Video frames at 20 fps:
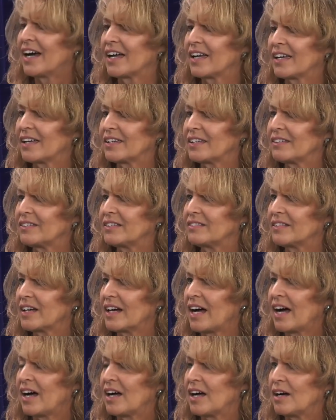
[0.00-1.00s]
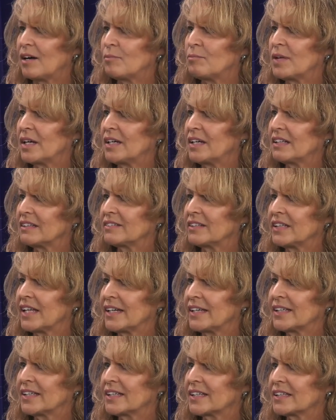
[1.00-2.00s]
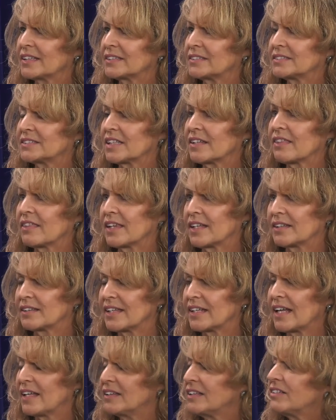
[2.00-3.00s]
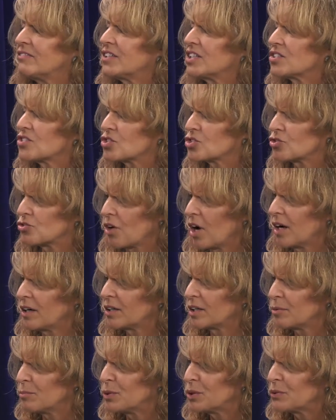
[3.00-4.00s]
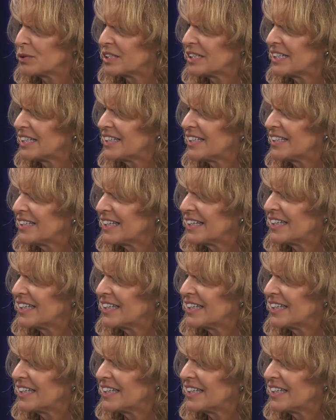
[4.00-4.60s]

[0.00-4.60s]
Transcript: I um, like to think that I live in a strong community,